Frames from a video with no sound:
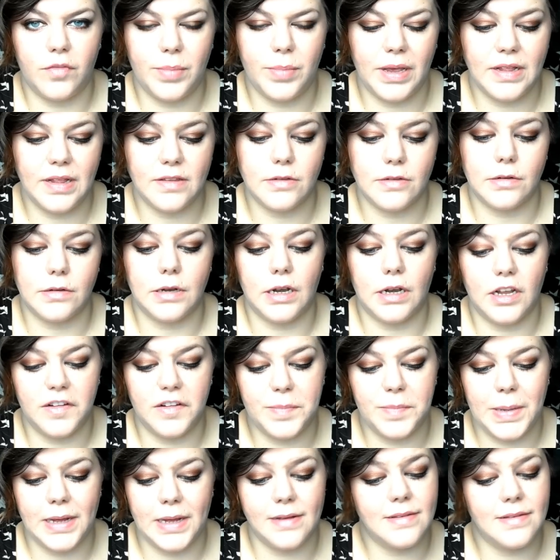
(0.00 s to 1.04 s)
but I love pizza and I
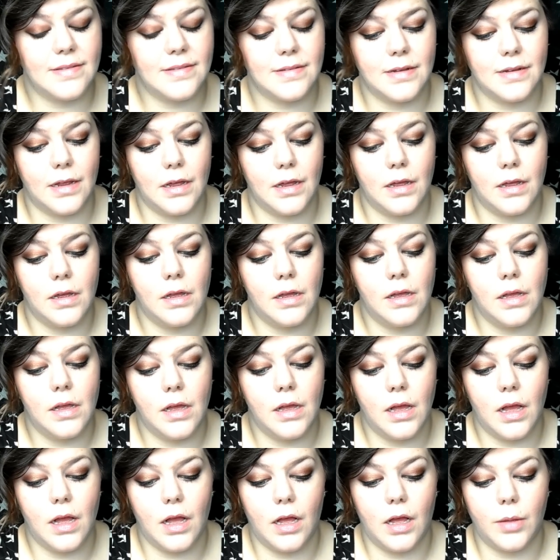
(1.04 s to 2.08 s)
love pasta,
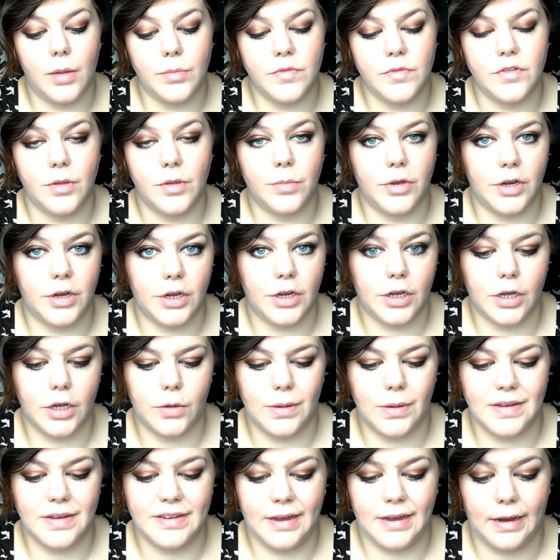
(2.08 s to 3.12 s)
um, so I'm going to
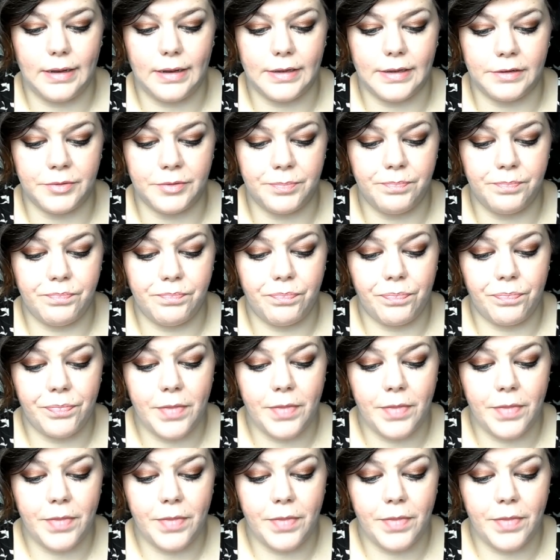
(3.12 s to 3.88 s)
go Italian.